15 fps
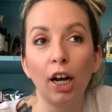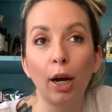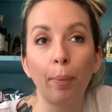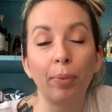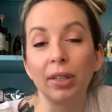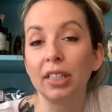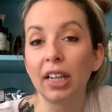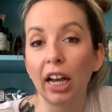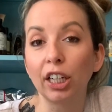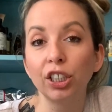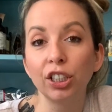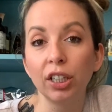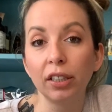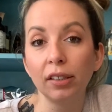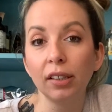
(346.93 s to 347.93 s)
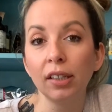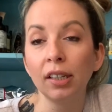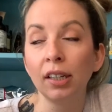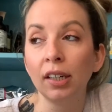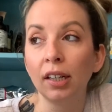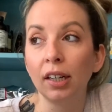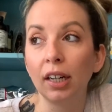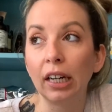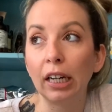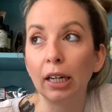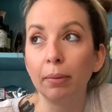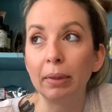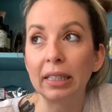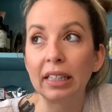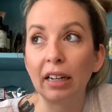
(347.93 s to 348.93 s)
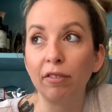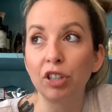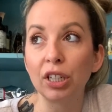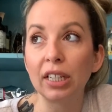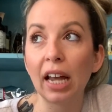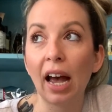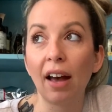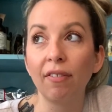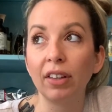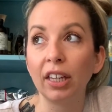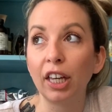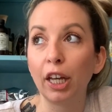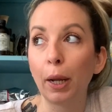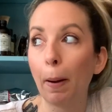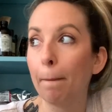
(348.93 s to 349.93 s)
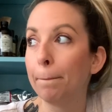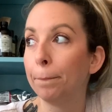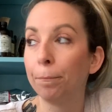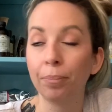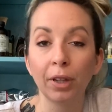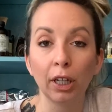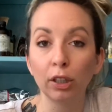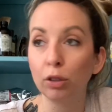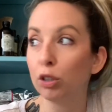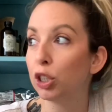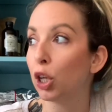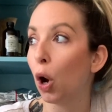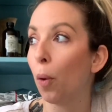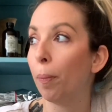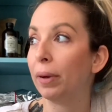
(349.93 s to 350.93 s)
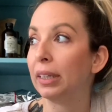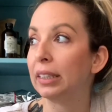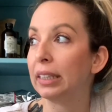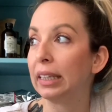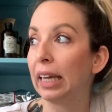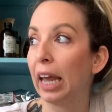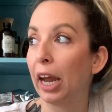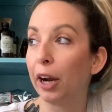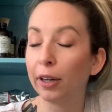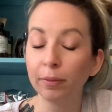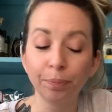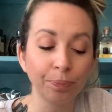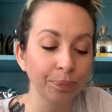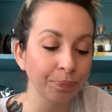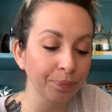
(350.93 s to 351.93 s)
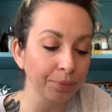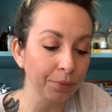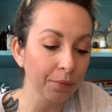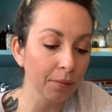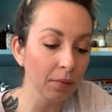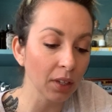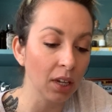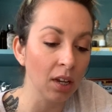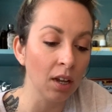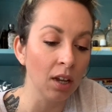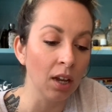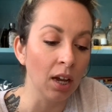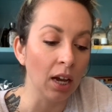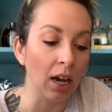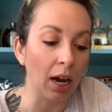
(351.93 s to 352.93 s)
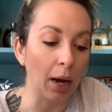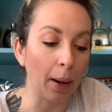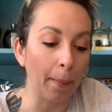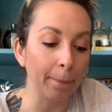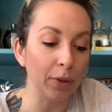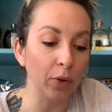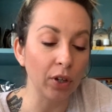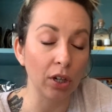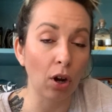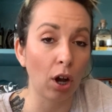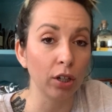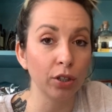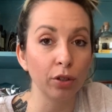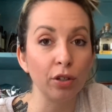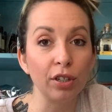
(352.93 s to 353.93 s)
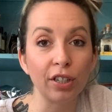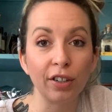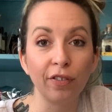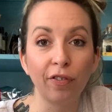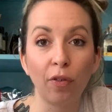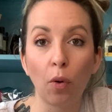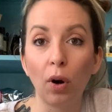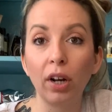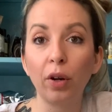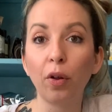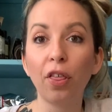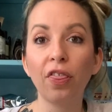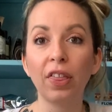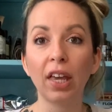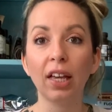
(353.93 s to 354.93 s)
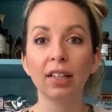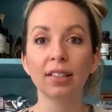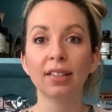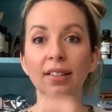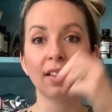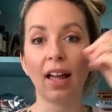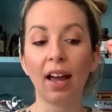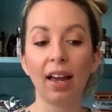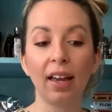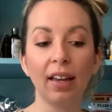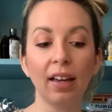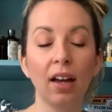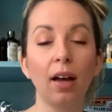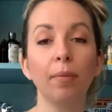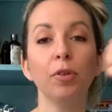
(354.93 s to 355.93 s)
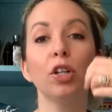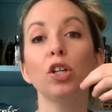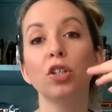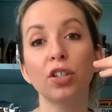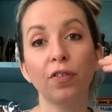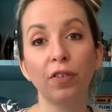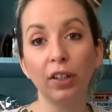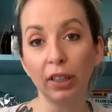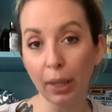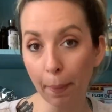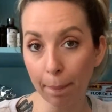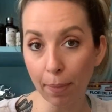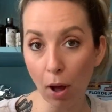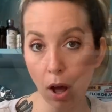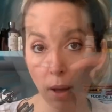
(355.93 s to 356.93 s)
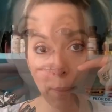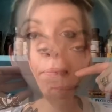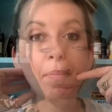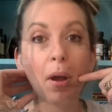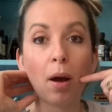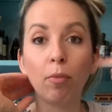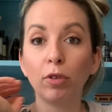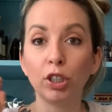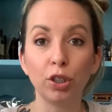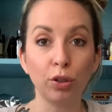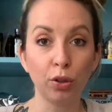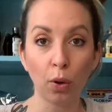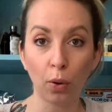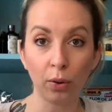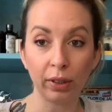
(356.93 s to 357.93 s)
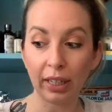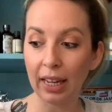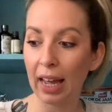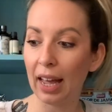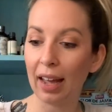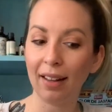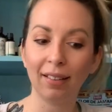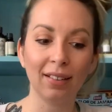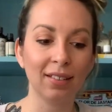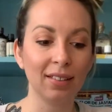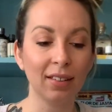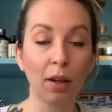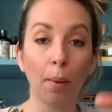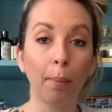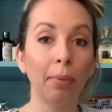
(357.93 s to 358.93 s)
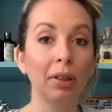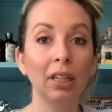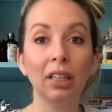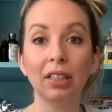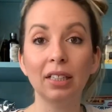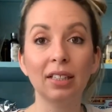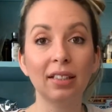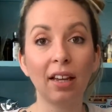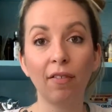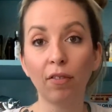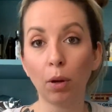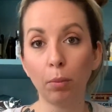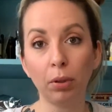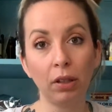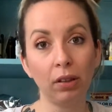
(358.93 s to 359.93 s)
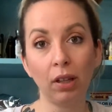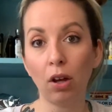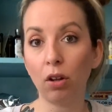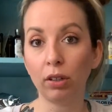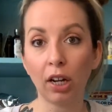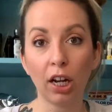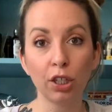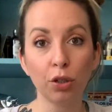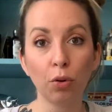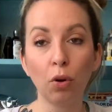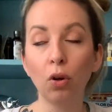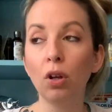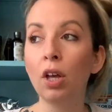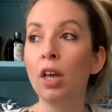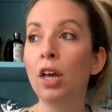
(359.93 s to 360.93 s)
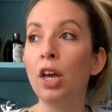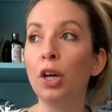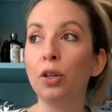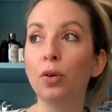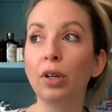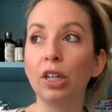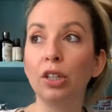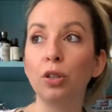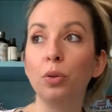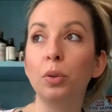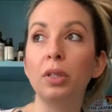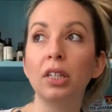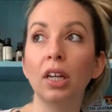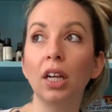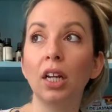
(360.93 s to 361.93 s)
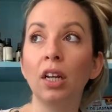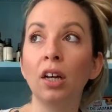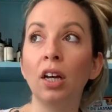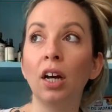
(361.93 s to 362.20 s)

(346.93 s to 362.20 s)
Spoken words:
protection instead of just having it loose open into the air. You can also use it for little things like, you can use it for lip balm, which you totally can. This is completely safe, completely all natural. You can use it